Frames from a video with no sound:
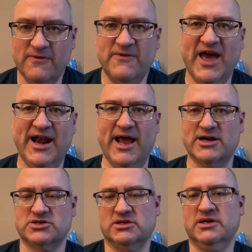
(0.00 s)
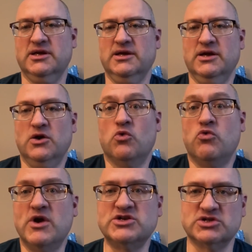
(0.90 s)
that actually
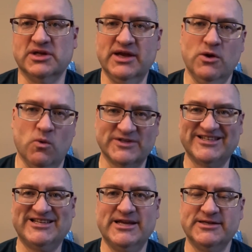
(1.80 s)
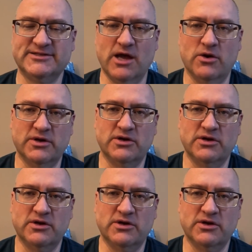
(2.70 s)
originally was a T sound.